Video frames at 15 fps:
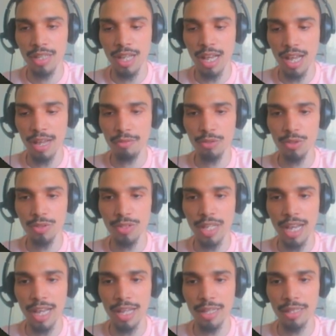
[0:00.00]
after
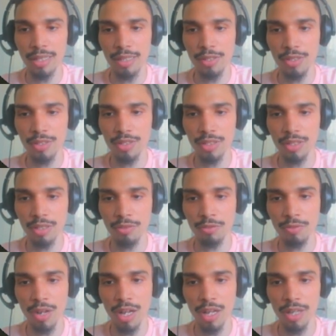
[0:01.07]
that, let's
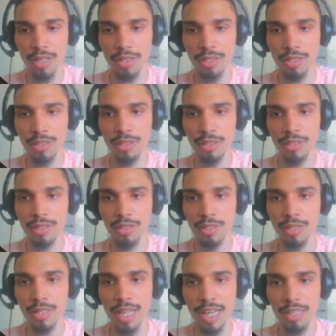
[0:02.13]
define the
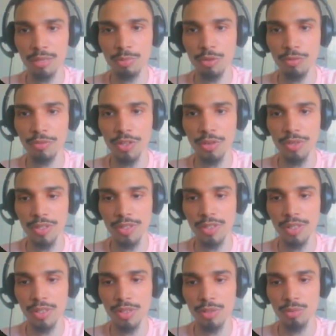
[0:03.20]
next
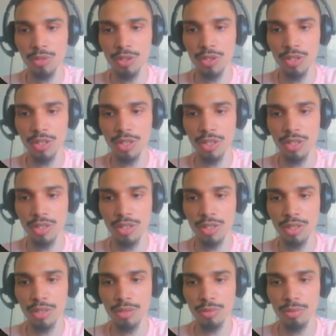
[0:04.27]
preferences, which
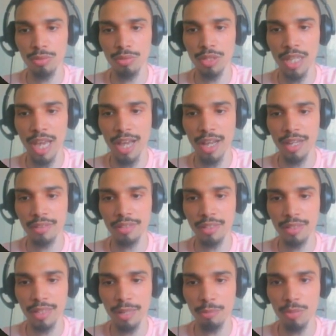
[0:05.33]
is, yeah, I
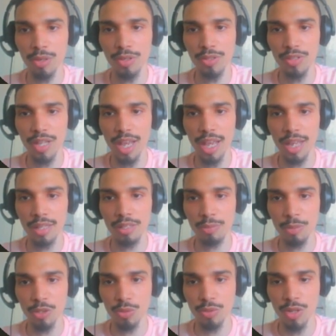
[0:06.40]
think numbers and
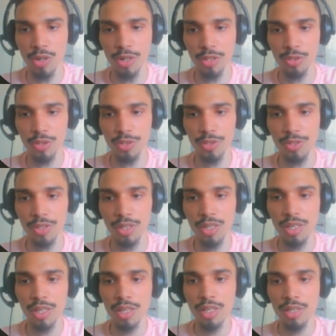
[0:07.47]
special characters.
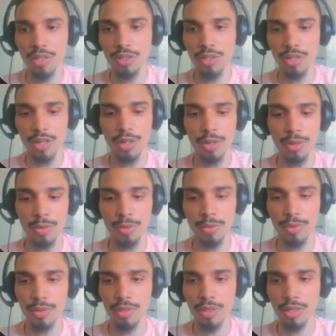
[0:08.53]
So
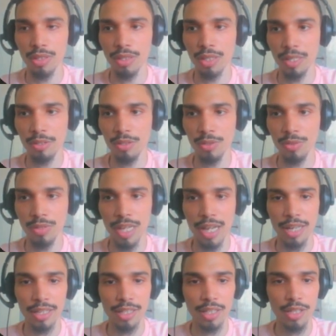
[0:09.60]
let's do
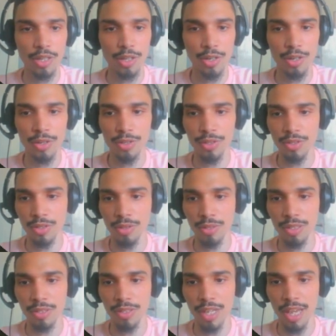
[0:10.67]
that here. So
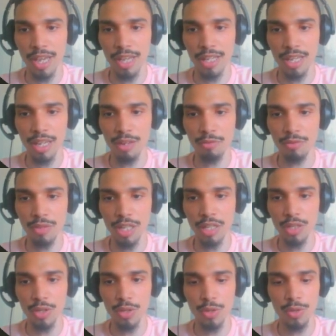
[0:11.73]
let's say if
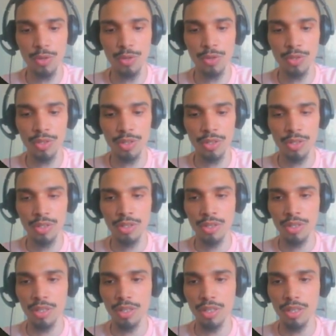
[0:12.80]
include
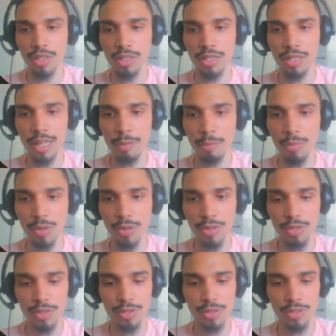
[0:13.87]

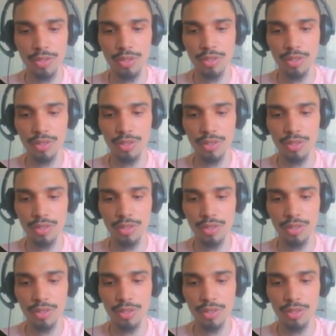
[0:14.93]
numbers,